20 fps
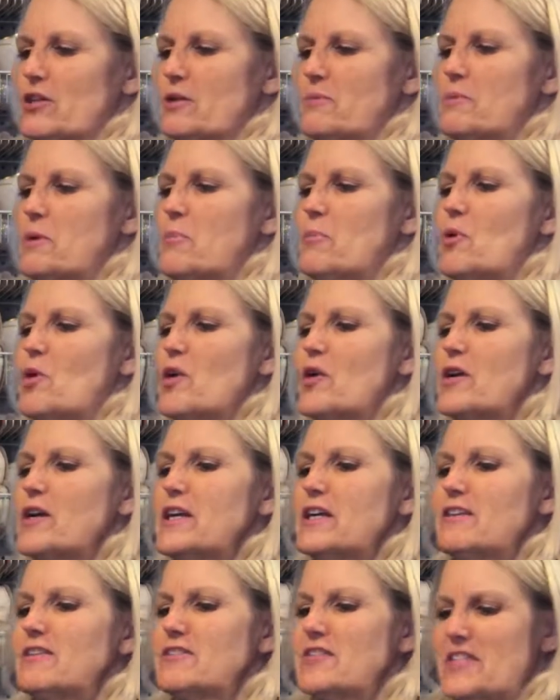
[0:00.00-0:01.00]

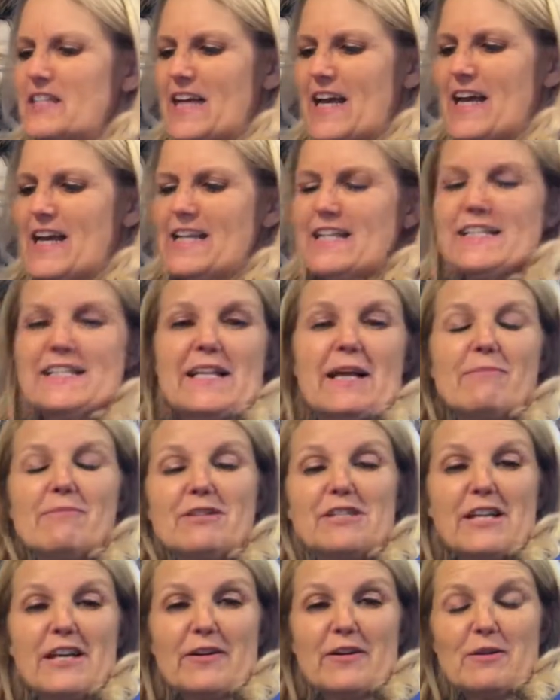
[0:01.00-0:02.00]
Memorial Day
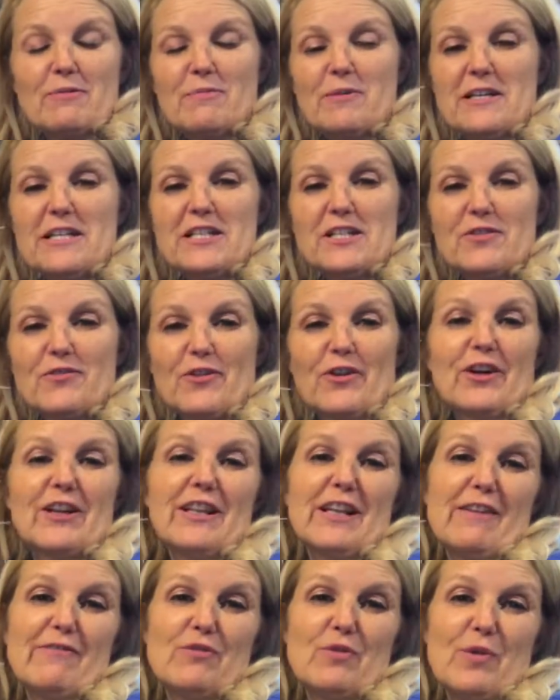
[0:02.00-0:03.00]
cemetery piece for a
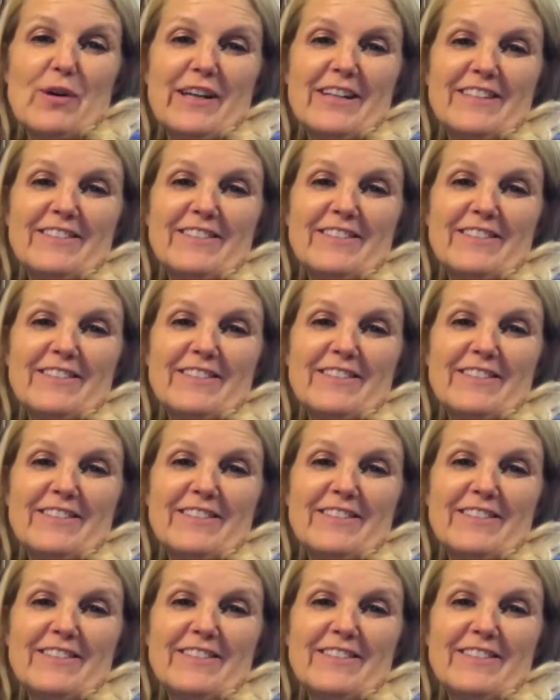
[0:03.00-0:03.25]
loved one.